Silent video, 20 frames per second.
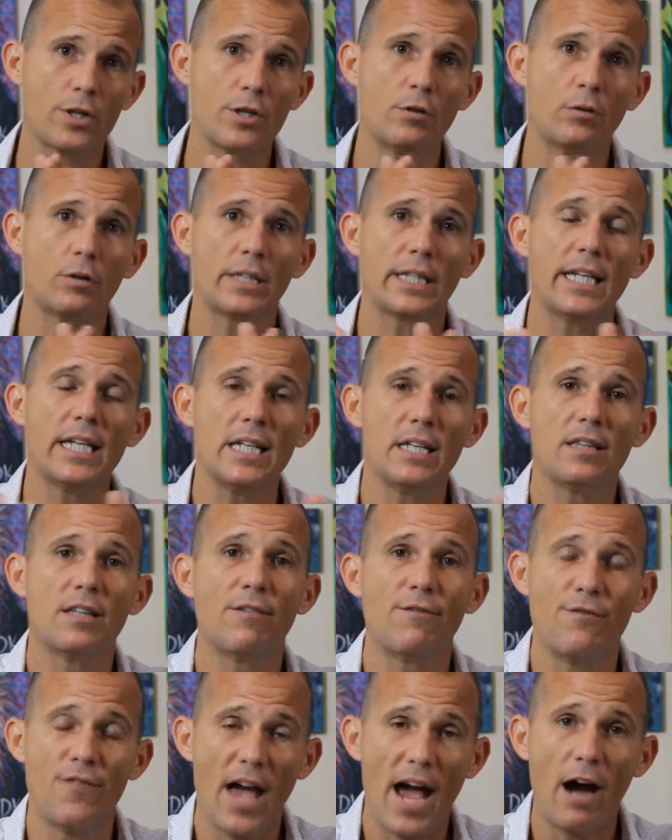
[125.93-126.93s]
you lead the
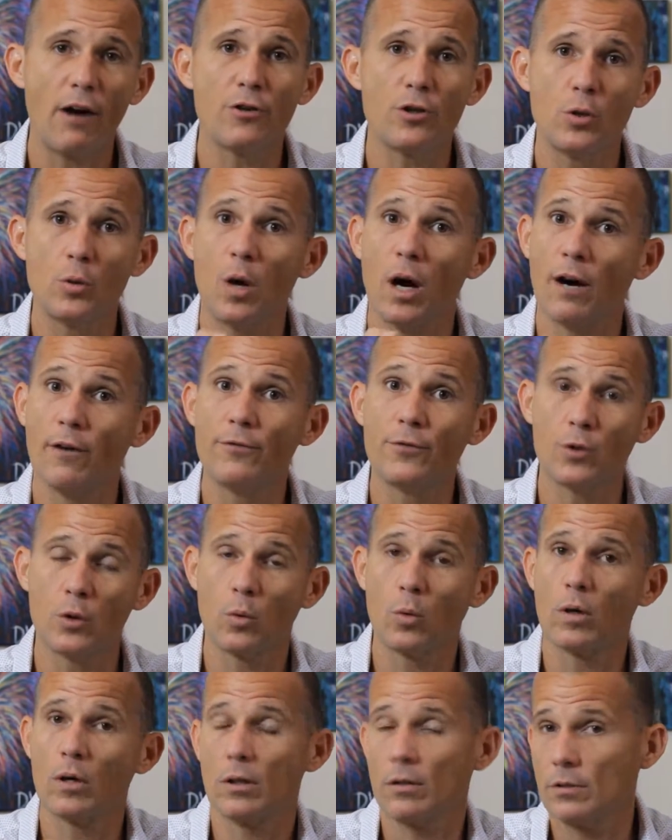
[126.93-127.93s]
value of
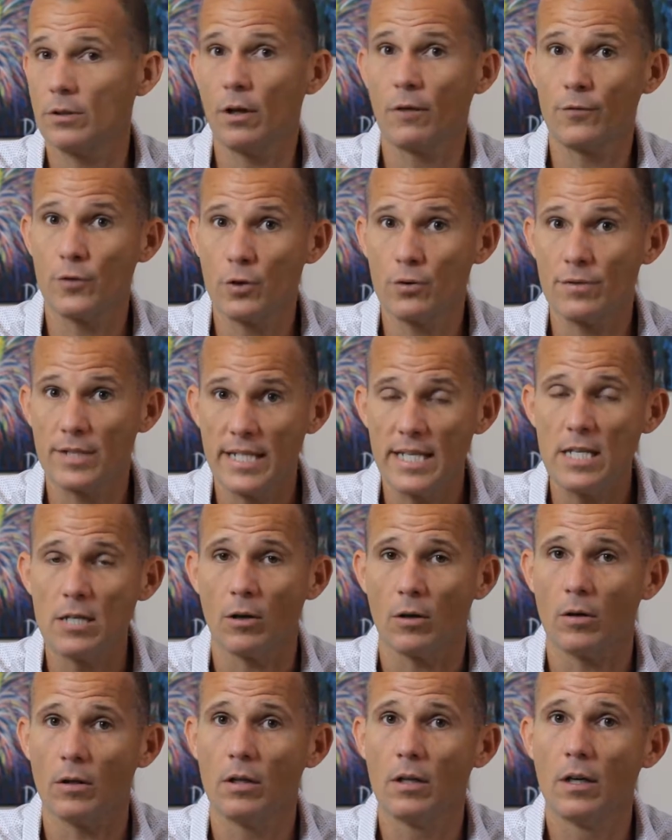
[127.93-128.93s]
your
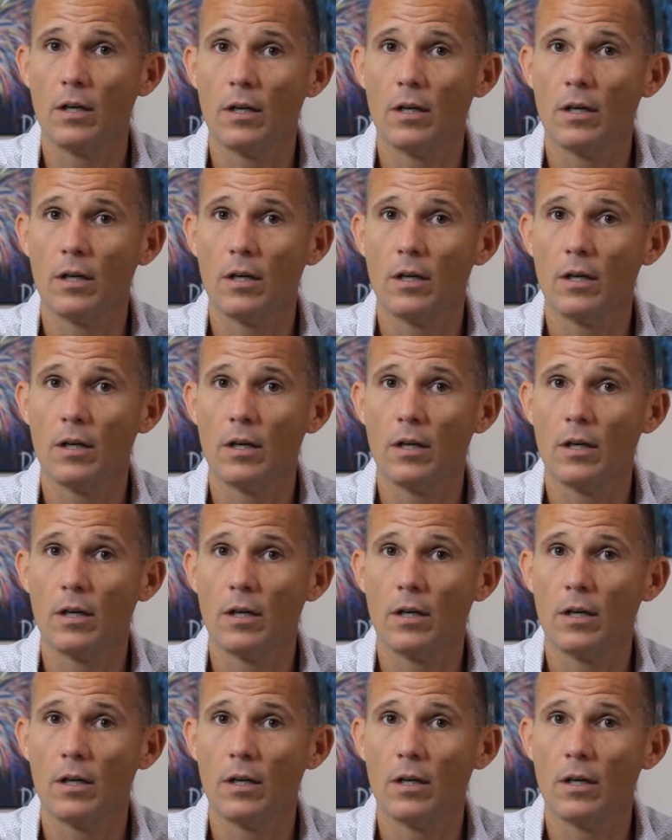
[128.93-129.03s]
deal.